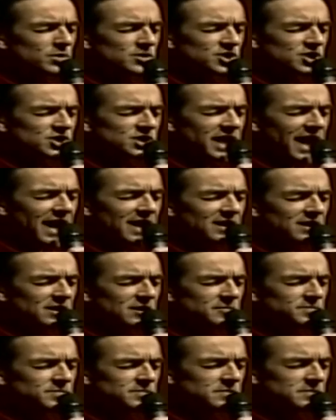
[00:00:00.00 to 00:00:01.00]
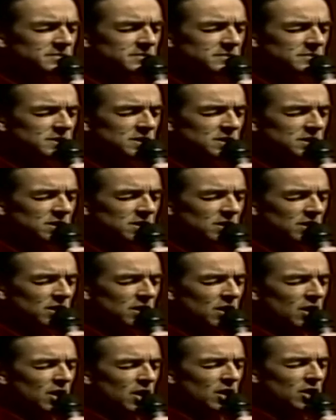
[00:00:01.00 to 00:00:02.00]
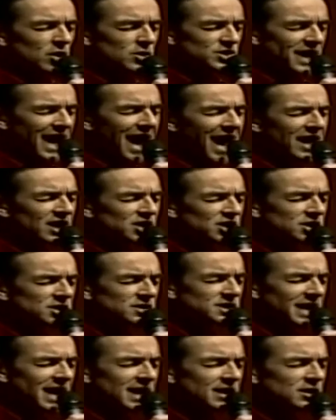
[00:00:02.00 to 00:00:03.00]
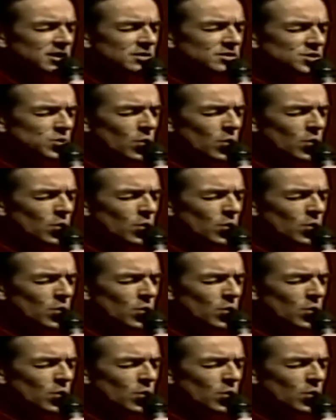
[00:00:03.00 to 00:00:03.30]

scale, whose actions and whose